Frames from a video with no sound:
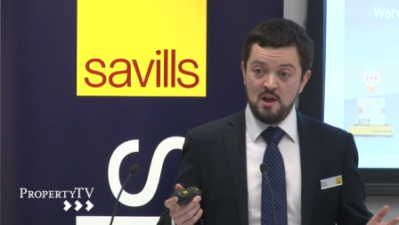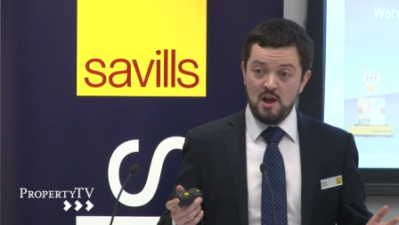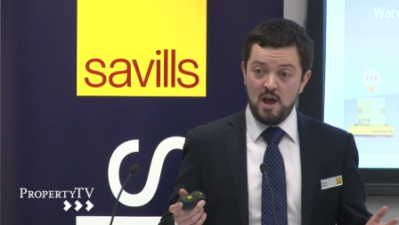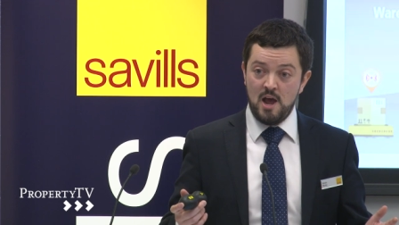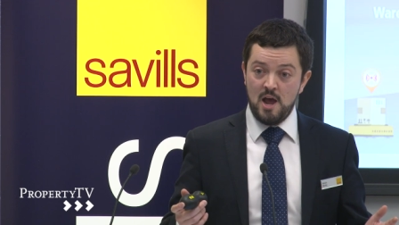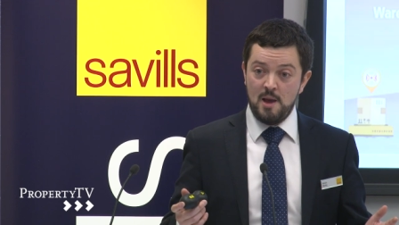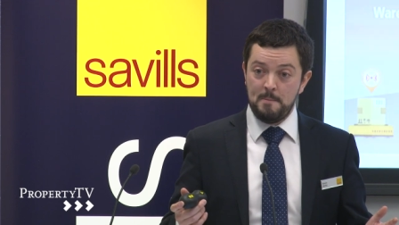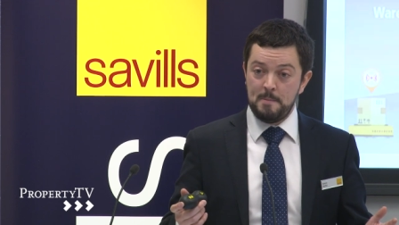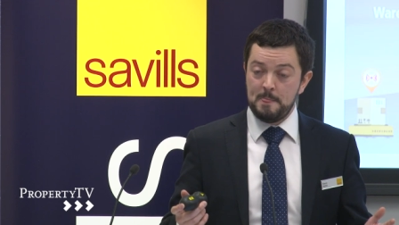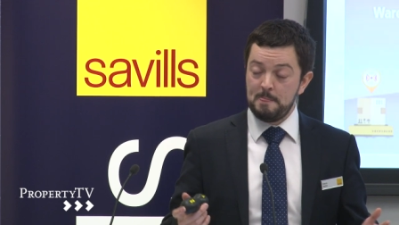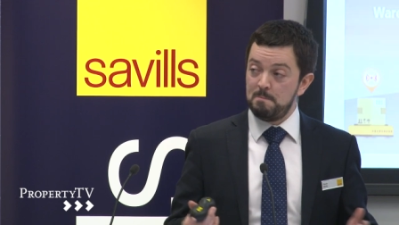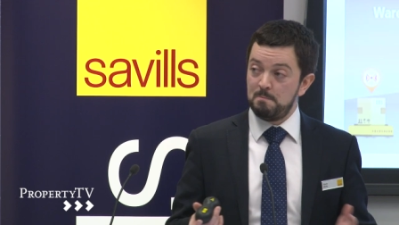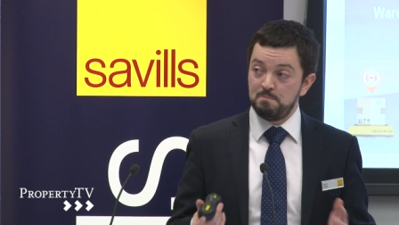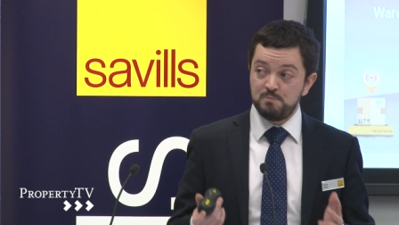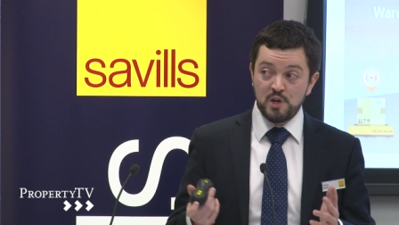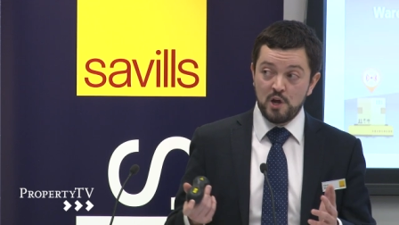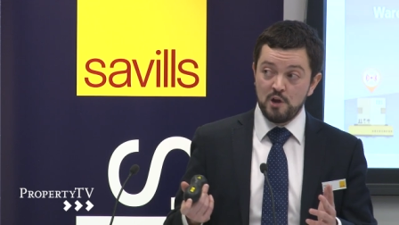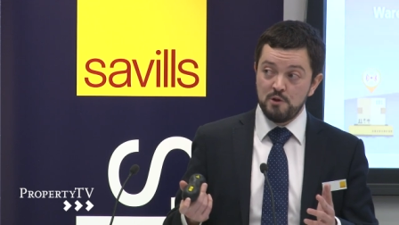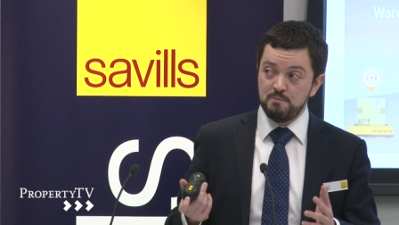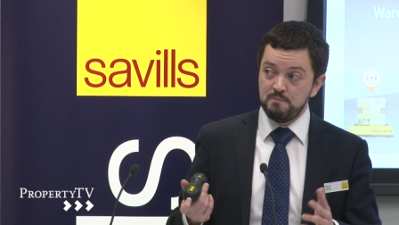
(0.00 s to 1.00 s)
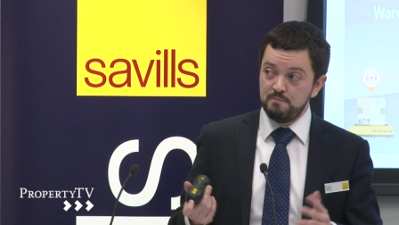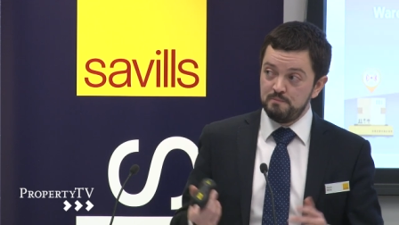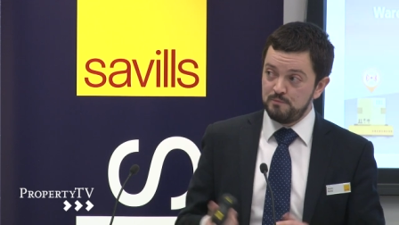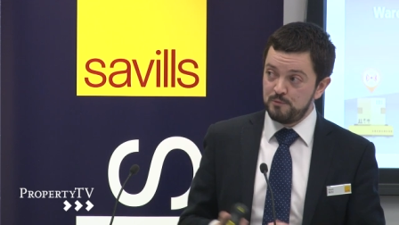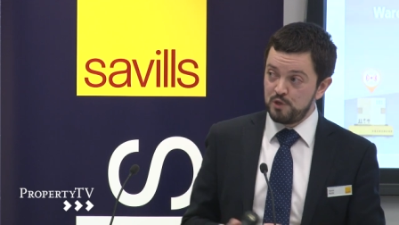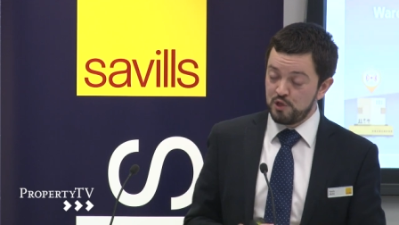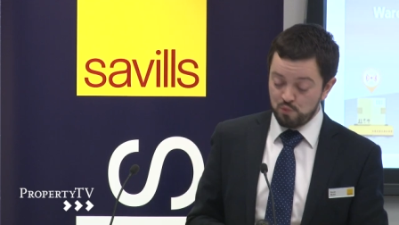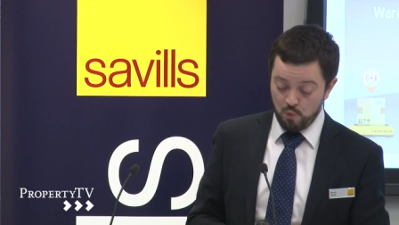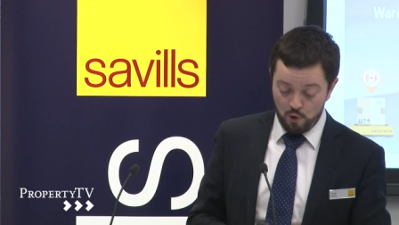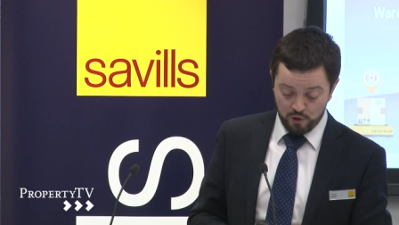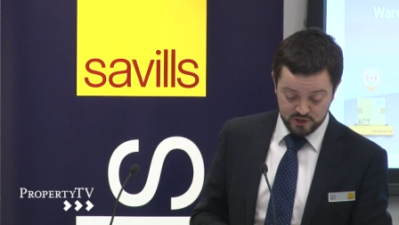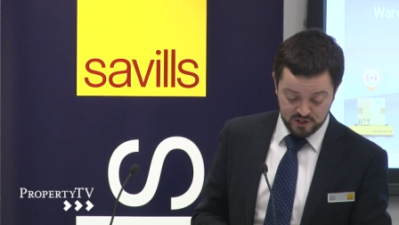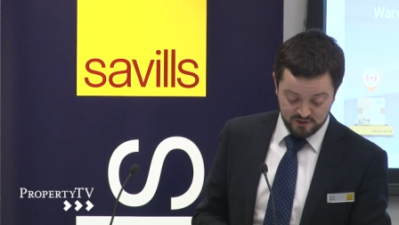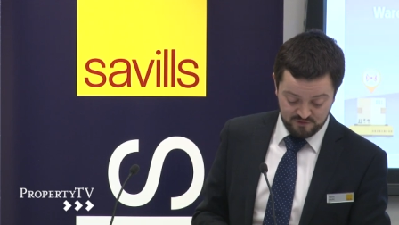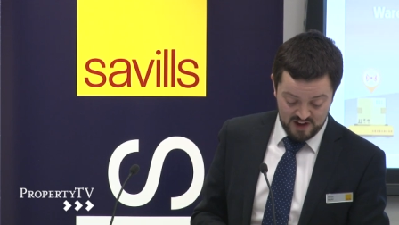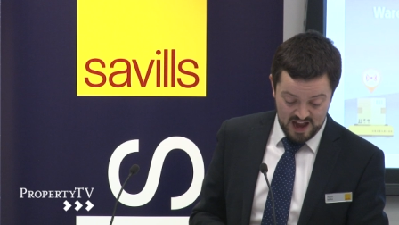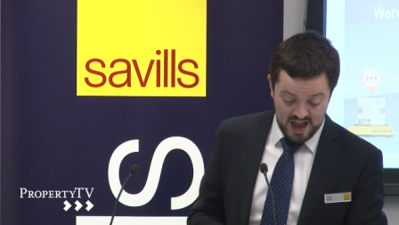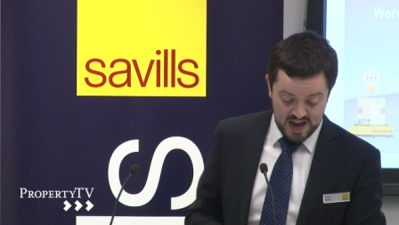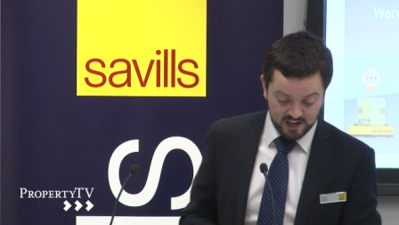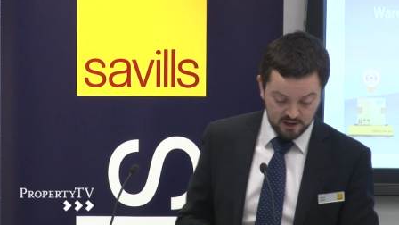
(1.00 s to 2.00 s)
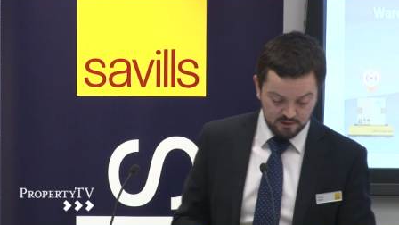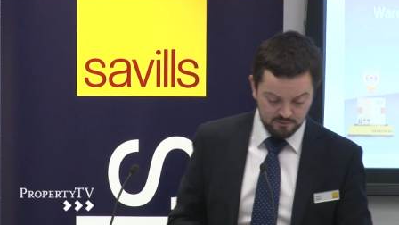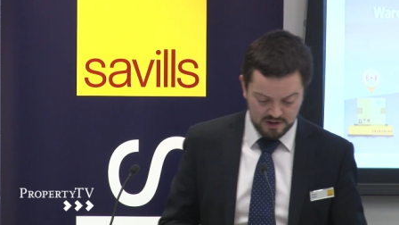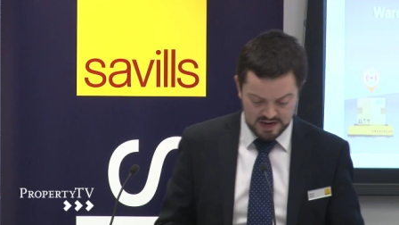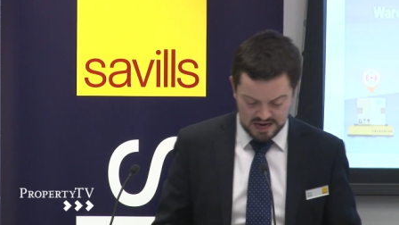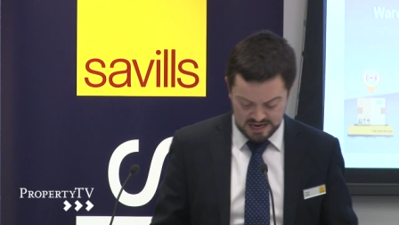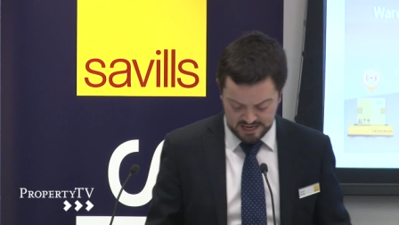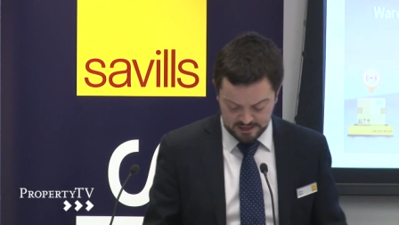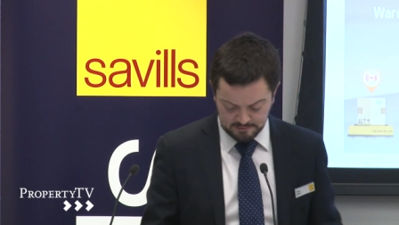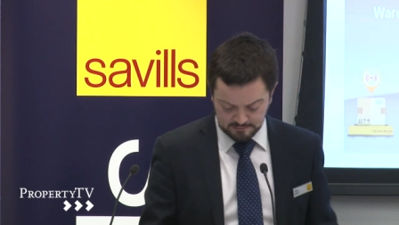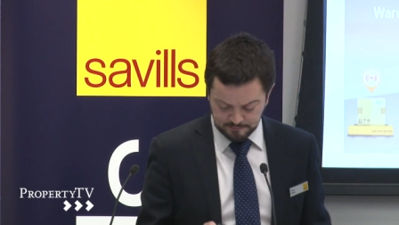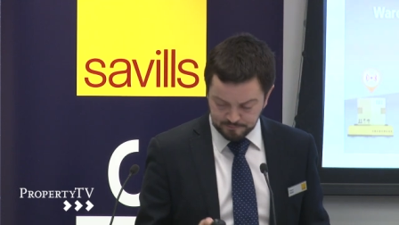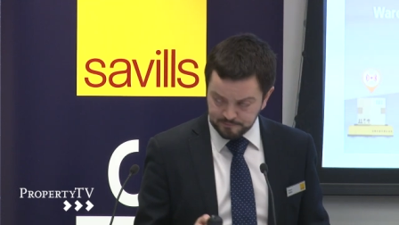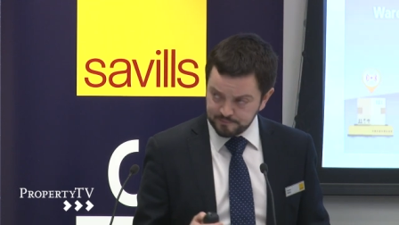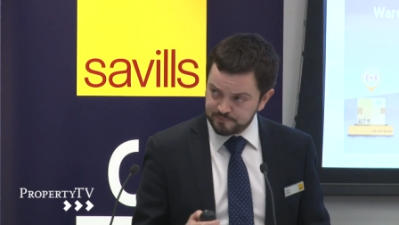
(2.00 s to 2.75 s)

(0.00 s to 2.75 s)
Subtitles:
So just one to flag, really.